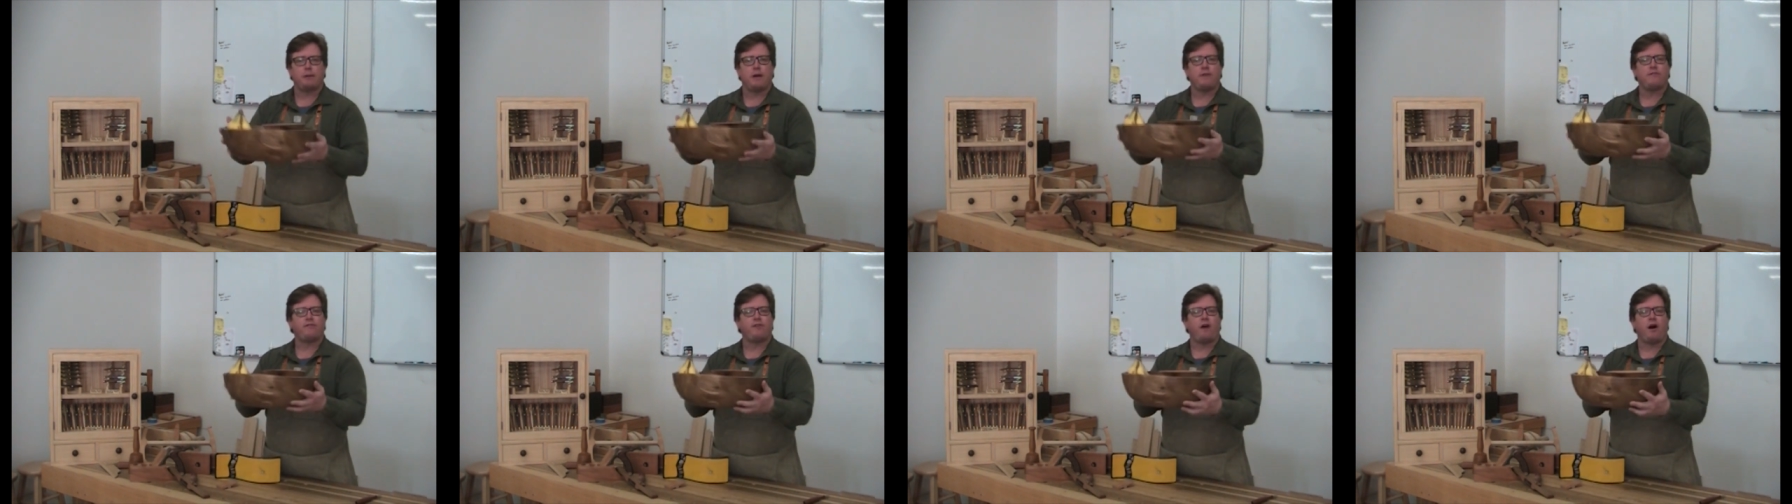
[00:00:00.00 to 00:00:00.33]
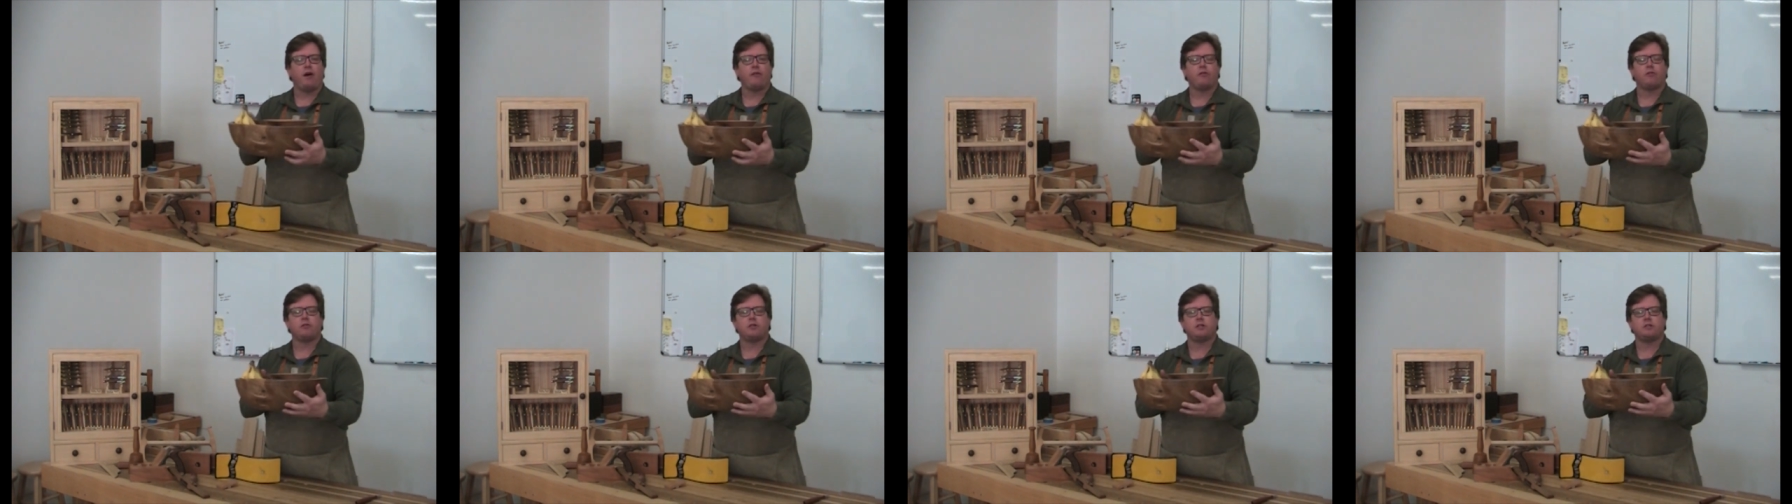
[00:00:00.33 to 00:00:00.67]
My
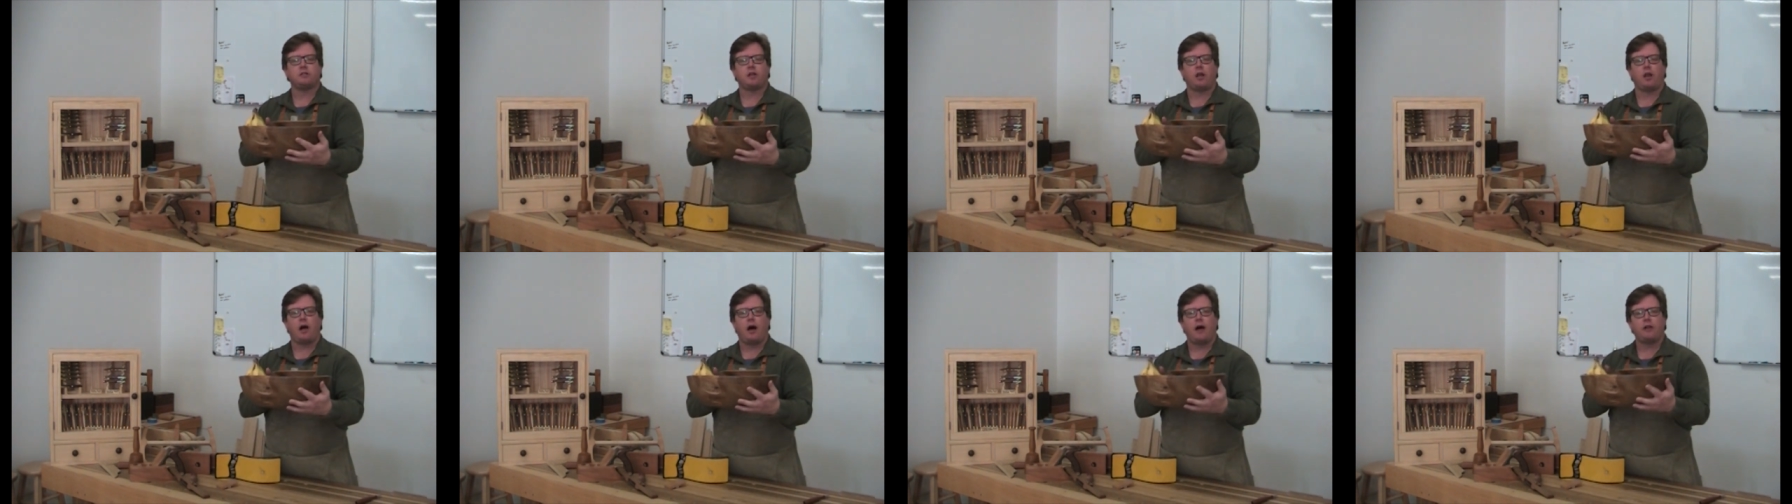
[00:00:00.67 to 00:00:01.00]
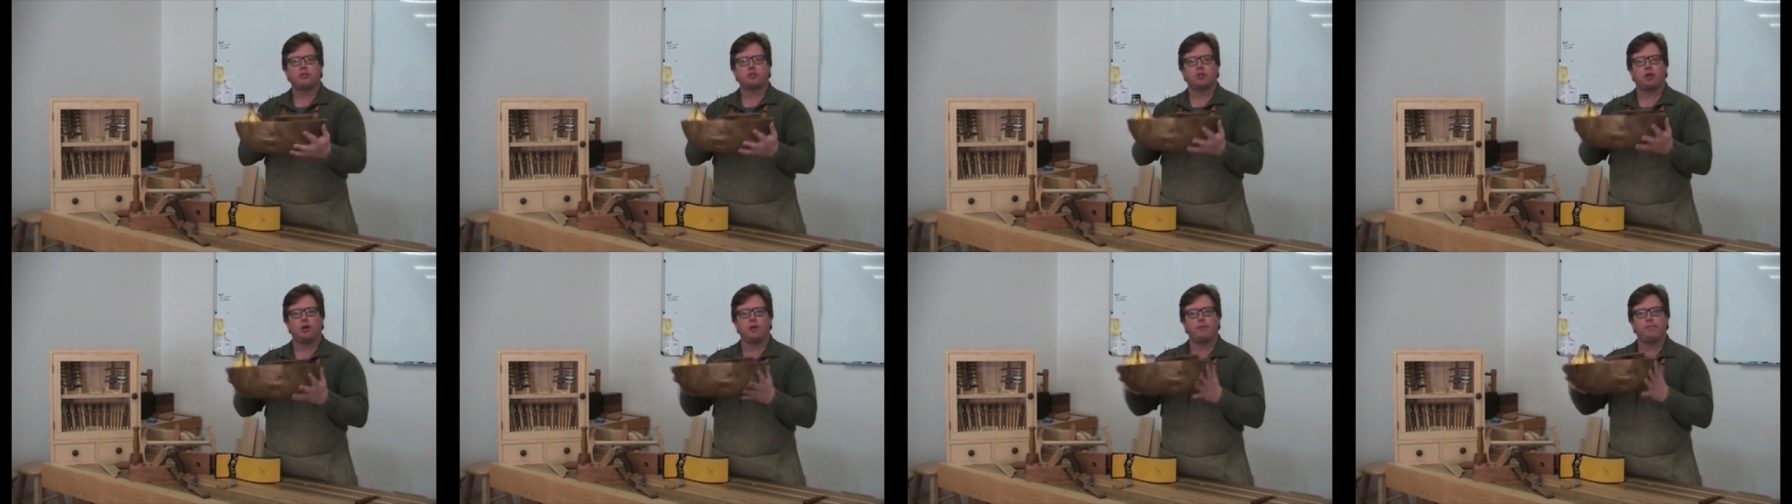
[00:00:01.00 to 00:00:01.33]
father does a lot
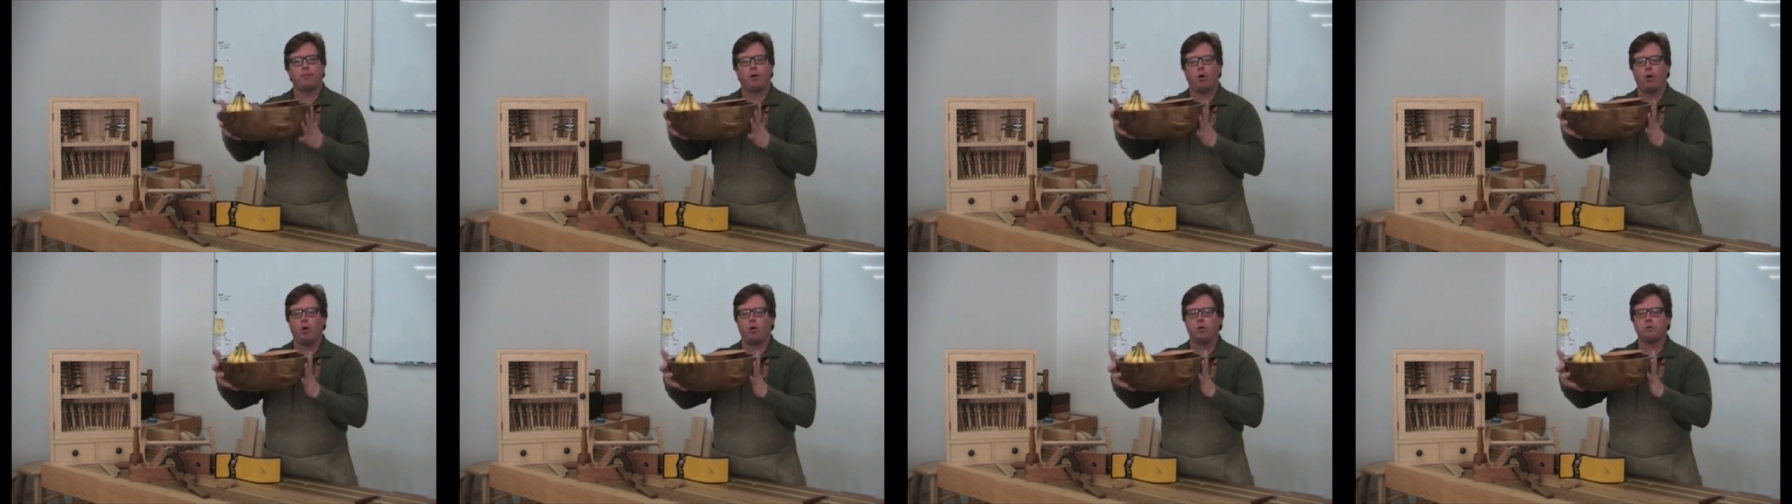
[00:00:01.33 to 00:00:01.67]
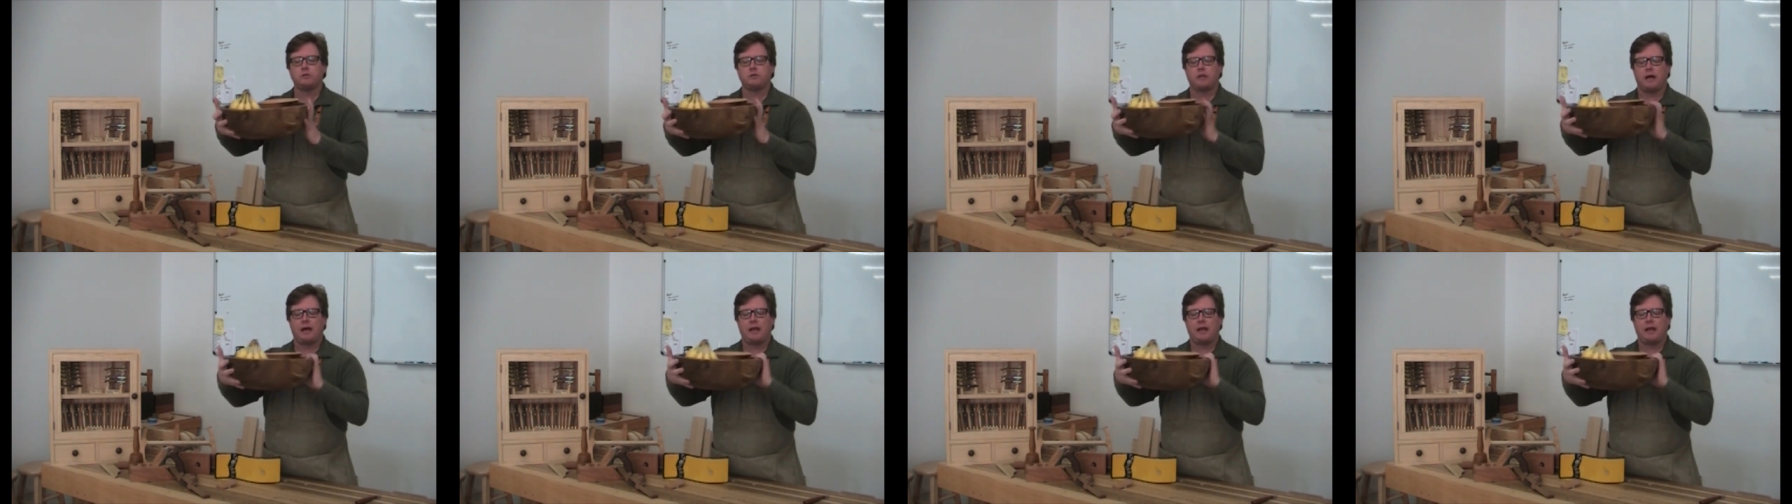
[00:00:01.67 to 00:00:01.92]
of turn bowls.